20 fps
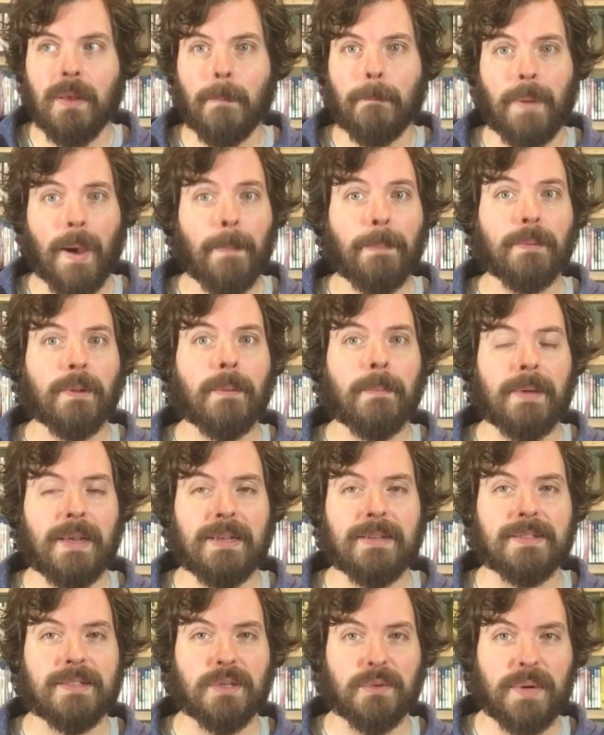Peplum
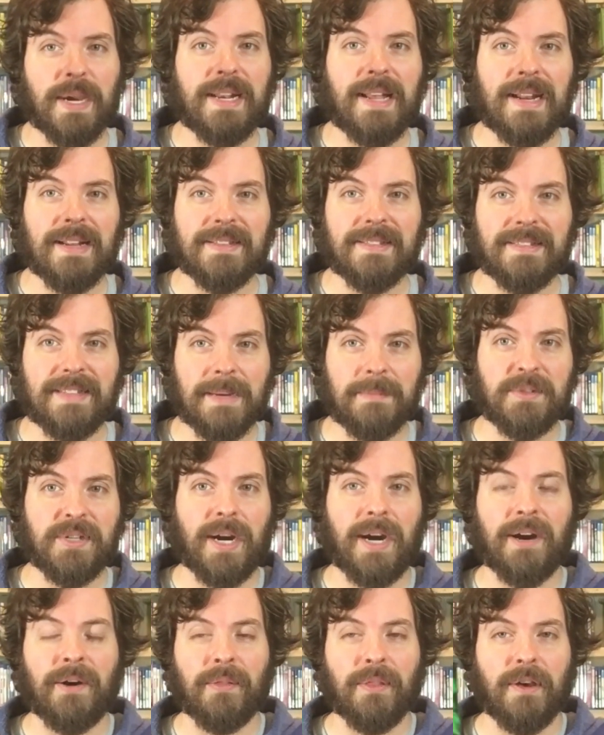is the redheaded
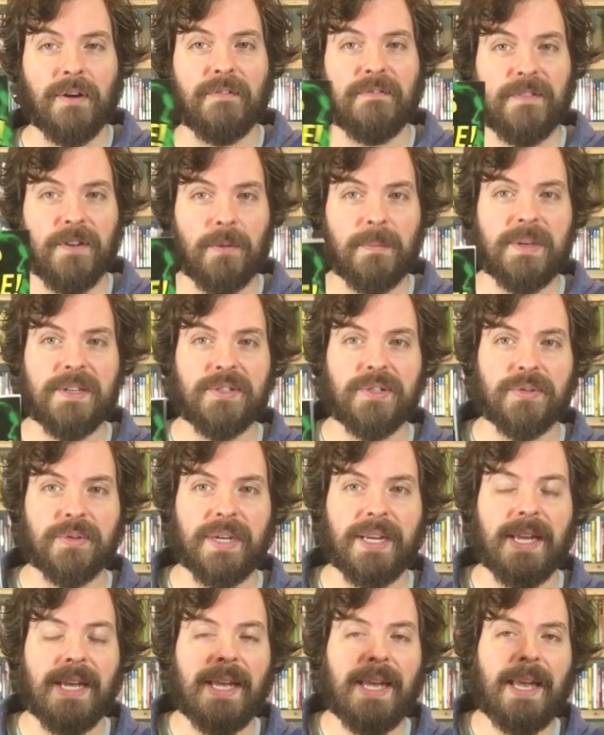stepchild of film
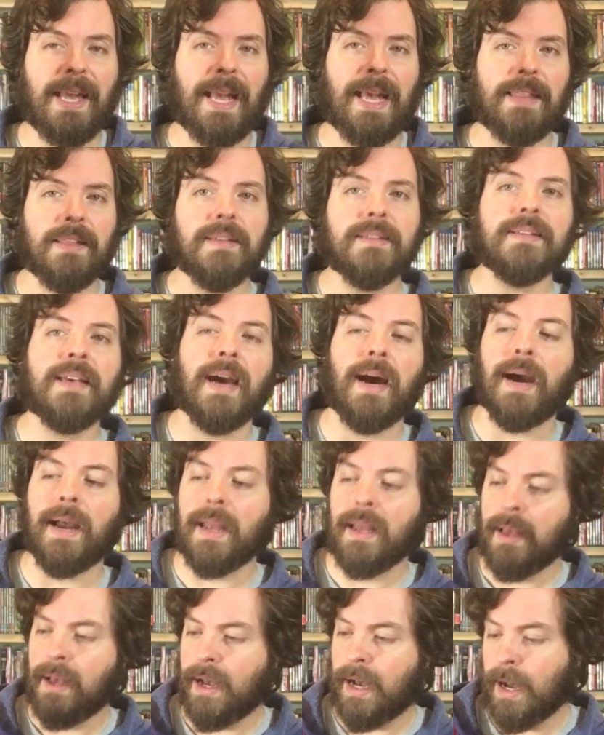history, and this guy,
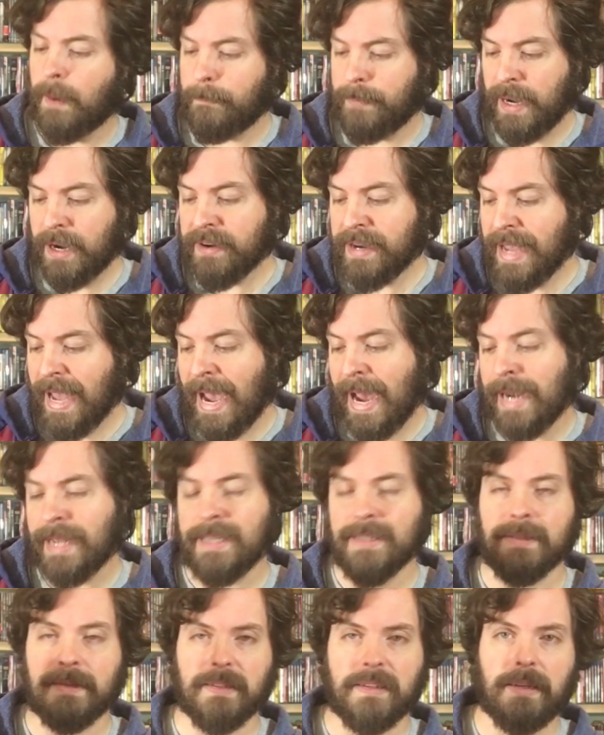uh, Barry
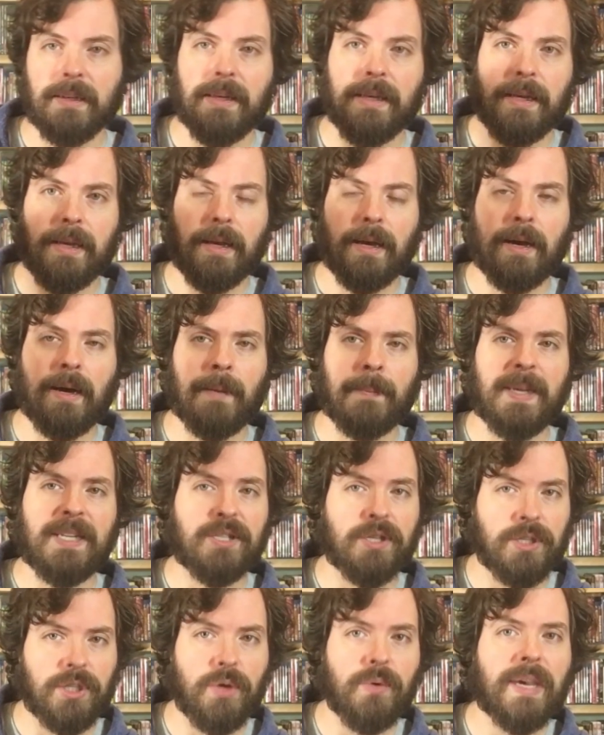Atkinson, um,
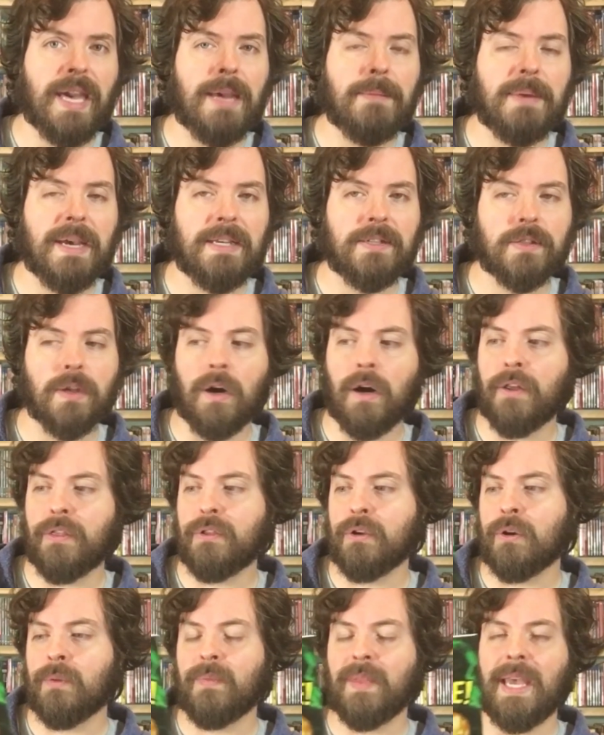he's a UK-based
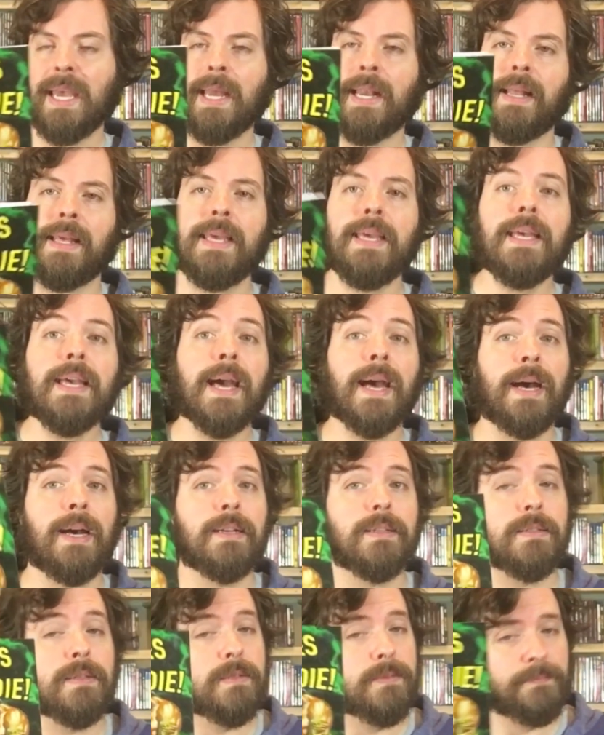author, and he
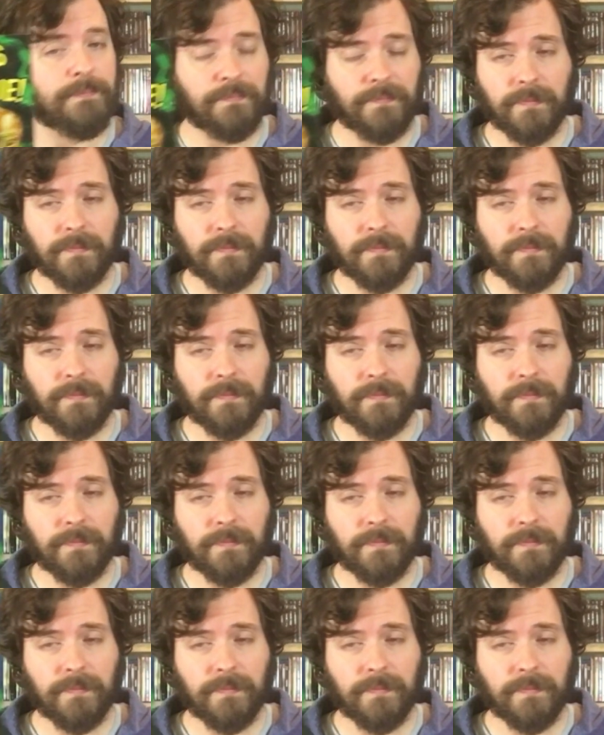has,